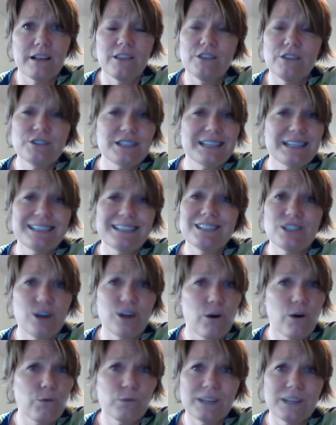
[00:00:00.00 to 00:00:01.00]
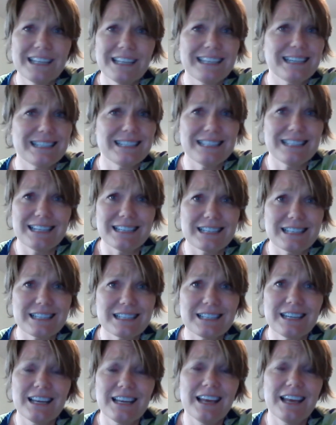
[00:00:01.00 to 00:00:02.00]
Those things don't really
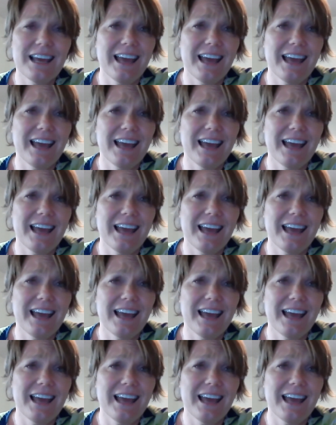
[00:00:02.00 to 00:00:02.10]
exist.